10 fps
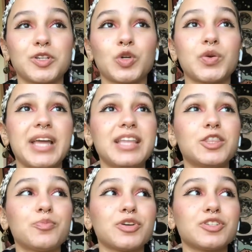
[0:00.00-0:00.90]
create the
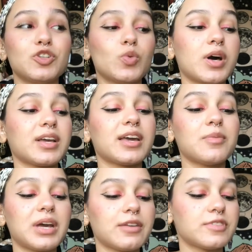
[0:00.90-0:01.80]
person you want. Get a
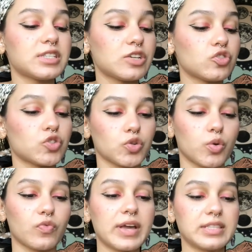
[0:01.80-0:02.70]
manifestation journal
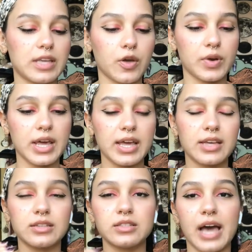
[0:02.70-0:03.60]
and write down
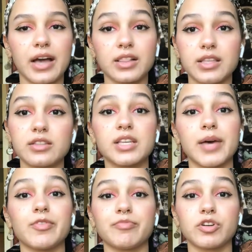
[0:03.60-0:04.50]
exactly the type
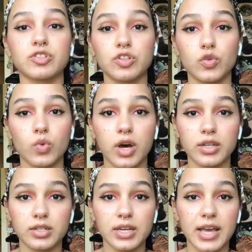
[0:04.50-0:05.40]
of person you want.
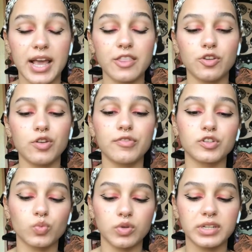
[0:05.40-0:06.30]
And the universe
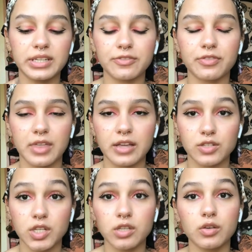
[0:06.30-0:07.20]
will gift that
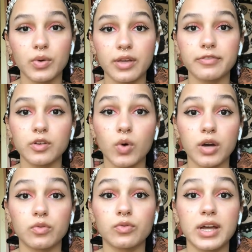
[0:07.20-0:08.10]
to you if you
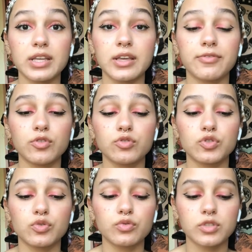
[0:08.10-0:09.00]
are ready, if you
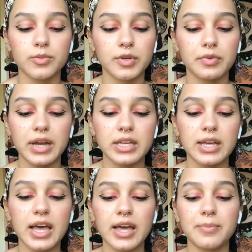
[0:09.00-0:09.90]
choose to be ready.
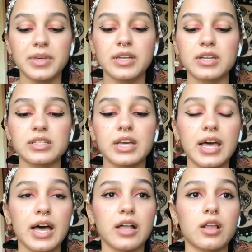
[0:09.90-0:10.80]
Because
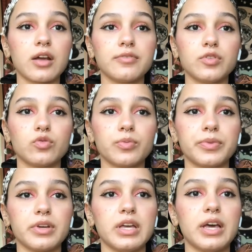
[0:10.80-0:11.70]
a lot of you, group
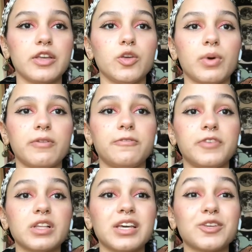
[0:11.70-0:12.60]
3, you might feel
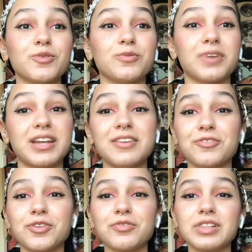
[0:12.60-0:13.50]
like you're ready for
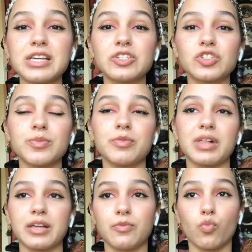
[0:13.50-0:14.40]
a relationship, you
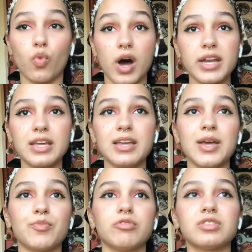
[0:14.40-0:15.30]
might want it,
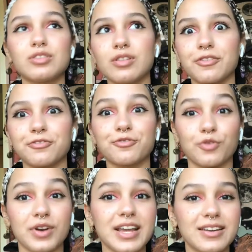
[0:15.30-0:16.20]
but you're still
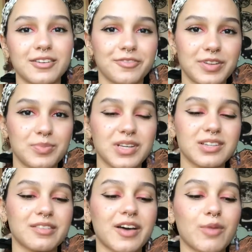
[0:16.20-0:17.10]
afraid of it because
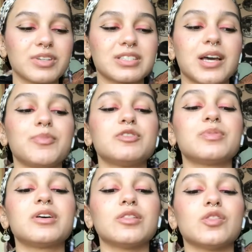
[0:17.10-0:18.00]
of how much time you spent
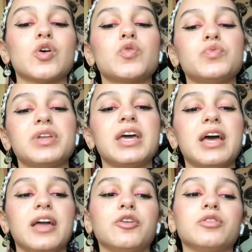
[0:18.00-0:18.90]
alone,
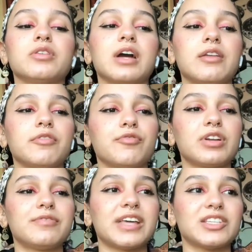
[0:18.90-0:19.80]
and you're kind of afraid
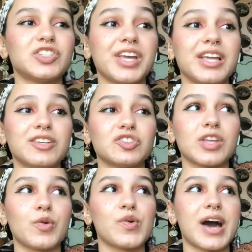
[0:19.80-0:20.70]
of that change
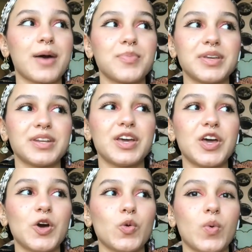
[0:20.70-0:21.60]
that will happen
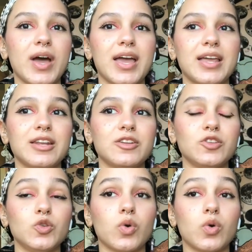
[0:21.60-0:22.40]
when you